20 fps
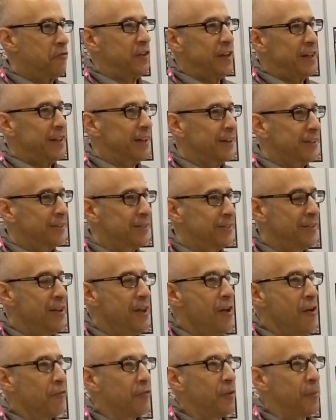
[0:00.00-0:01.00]
Phoenix
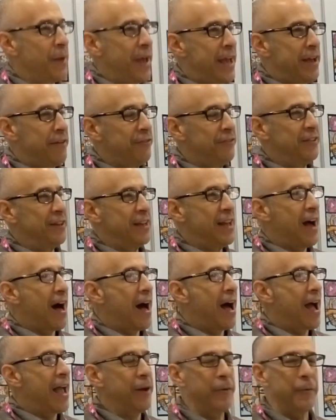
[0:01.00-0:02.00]
from
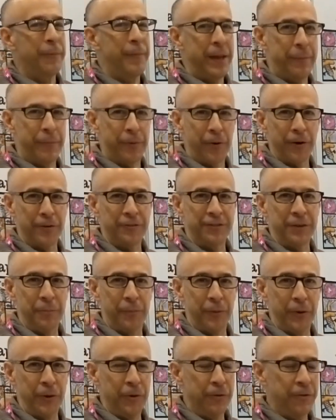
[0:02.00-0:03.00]
AFCI, Paper Artsy
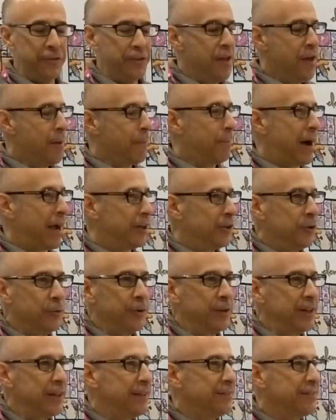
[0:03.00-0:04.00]
Food, my
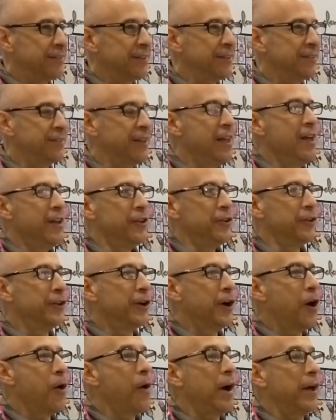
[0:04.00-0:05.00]
new releases. You
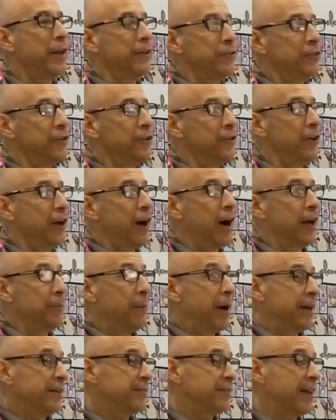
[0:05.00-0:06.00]
can go to,
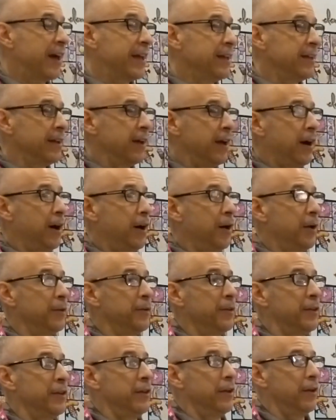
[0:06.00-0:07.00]
on my site.
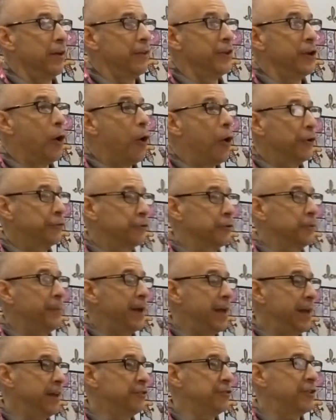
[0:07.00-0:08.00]
Uh, the
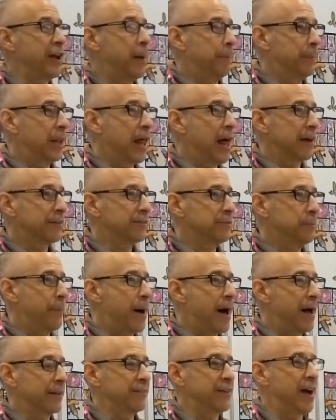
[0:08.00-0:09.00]

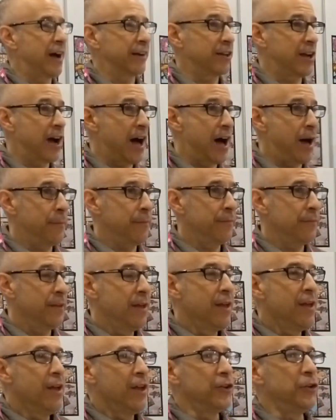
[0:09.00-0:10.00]
alterpage.blogspot.com.
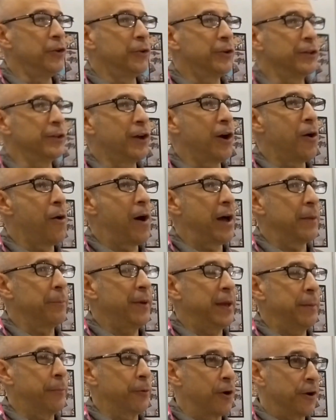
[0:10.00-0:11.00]
You can go on
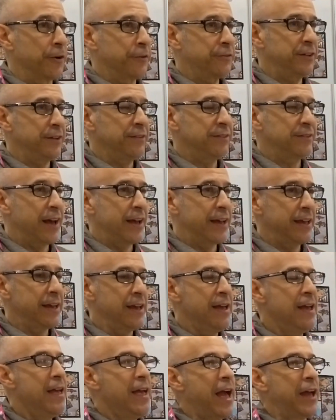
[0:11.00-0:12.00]
PaperArtsy
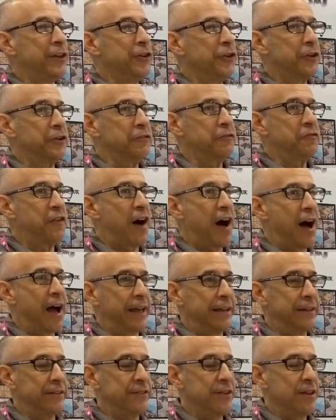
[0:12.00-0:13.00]
site and you can
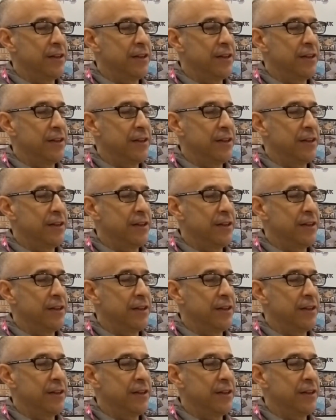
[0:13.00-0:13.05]
find